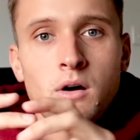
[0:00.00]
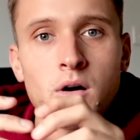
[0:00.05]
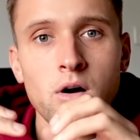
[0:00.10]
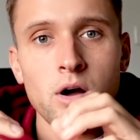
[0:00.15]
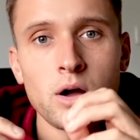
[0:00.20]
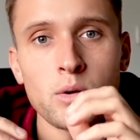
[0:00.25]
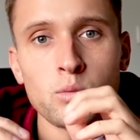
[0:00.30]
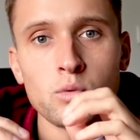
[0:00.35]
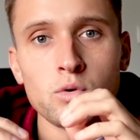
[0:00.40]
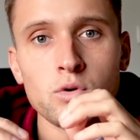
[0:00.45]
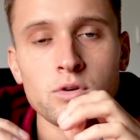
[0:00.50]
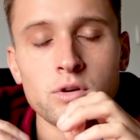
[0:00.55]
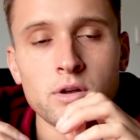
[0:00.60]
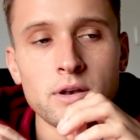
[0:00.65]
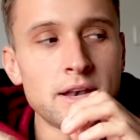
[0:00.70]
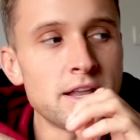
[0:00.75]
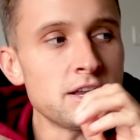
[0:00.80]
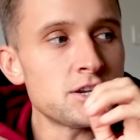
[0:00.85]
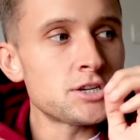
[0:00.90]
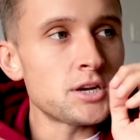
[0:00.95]
I would
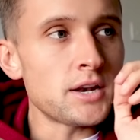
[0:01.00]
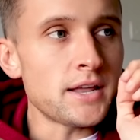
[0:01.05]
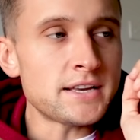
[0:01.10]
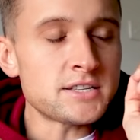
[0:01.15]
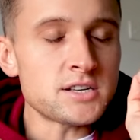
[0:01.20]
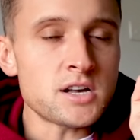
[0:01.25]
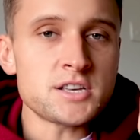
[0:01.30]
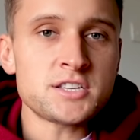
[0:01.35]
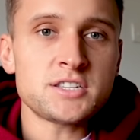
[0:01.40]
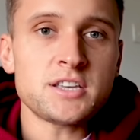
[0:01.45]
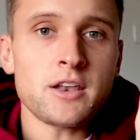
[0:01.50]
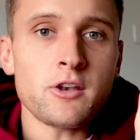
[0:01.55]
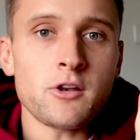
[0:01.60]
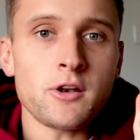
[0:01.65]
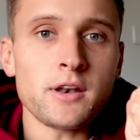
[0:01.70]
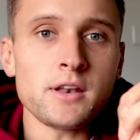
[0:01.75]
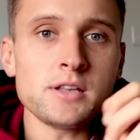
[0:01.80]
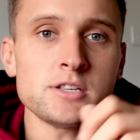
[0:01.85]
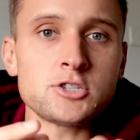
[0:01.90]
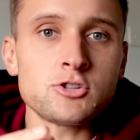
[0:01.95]
literally, as I said in
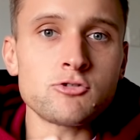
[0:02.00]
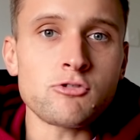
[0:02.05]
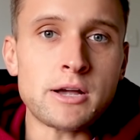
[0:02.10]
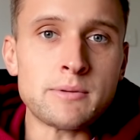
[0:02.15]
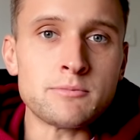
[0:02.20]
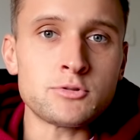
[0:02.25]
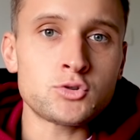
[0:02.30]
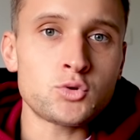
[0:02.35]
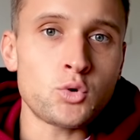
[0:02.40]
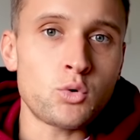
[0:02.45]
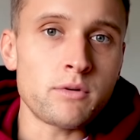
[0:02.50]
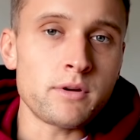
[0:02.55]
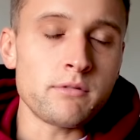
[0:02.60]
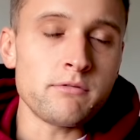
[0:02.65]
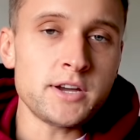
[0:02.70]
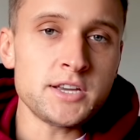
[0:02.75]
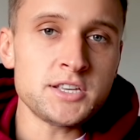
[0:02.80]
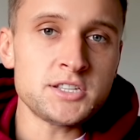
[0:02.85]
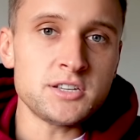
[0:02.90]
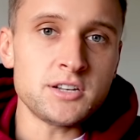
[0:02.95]
an Instagram story
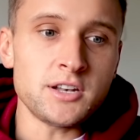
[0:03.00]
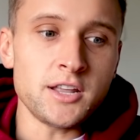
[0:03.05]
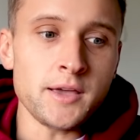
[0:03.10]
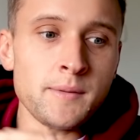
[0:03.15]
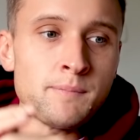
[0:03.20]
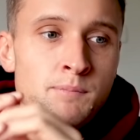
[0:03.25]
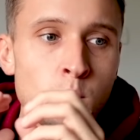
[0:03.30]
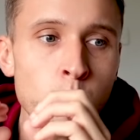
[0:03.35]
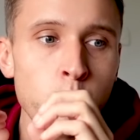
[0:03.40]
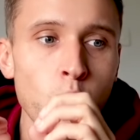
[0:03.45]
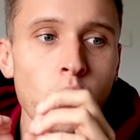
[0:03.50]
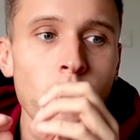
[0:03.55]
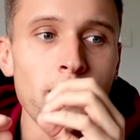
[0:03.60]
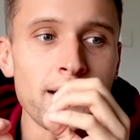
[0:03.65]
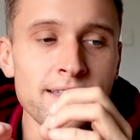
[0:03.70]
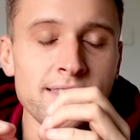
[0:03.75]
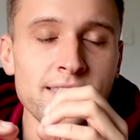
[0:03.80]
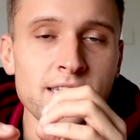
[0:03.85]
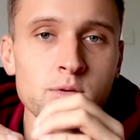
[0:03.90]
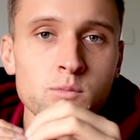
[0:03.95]
recently,
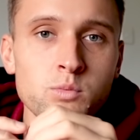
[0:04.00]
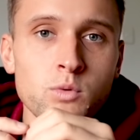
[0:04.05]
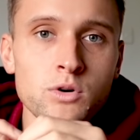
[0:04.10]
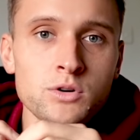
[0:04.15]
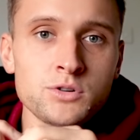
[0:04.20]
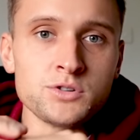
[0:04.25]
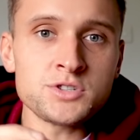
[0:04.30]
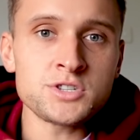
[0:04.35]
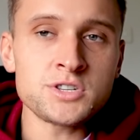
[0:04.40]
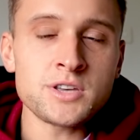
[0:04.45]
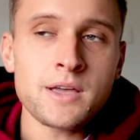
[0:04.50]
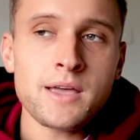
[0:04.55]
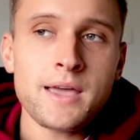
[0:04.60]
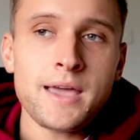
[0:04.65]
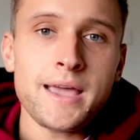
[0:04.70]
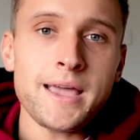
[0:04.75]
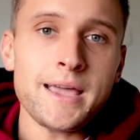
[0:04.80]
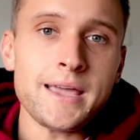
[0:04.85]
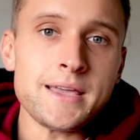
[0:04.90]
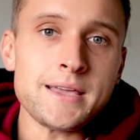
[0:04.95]
what I did
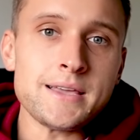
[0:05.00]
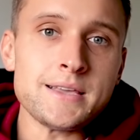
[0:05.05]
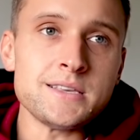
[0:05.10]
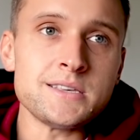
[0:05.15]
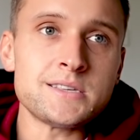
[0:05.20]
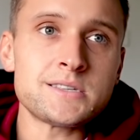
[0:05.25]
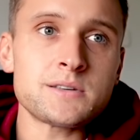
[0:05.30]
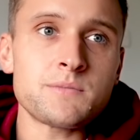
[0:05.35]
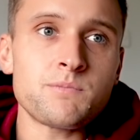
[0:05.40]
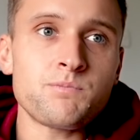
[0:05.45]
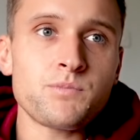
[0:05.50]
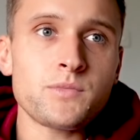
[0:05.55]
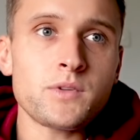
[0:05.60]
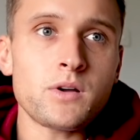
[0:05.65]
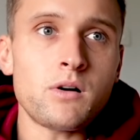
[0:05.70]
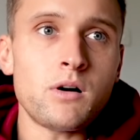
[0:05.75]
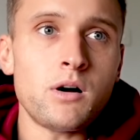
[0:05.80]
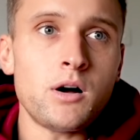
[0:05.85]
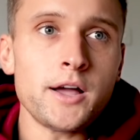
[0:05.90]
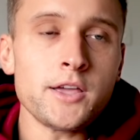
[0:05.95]
is
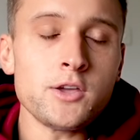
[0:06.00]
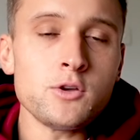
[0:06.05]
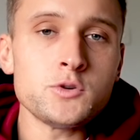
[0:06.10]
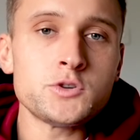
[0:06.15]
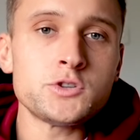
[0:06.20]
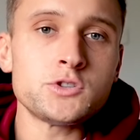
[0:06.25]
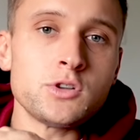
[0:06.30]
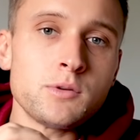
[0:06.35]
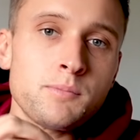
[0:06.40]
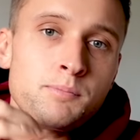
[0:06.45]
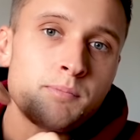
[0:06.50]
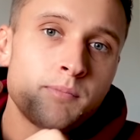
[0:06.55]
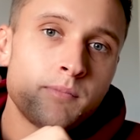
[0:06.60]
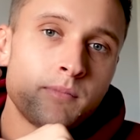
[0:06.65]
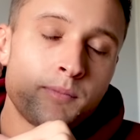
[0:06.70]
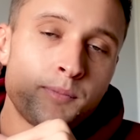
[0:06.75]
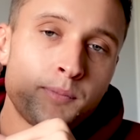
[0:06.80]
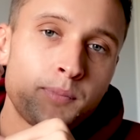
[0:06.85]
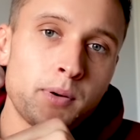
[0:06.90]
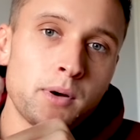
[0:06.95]
I used to
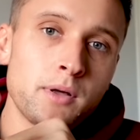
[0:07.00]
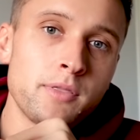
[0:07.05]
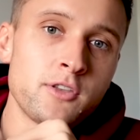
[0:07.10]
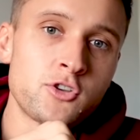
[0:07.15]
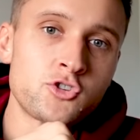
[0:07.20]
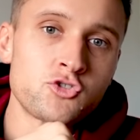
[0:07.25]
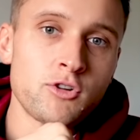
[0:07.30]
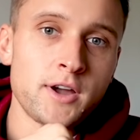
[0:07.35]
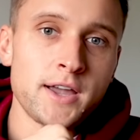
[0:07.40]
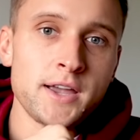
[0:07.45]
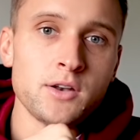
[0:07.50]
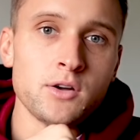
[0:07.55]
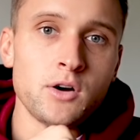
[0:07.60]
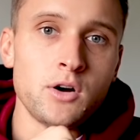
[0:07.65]
put the trade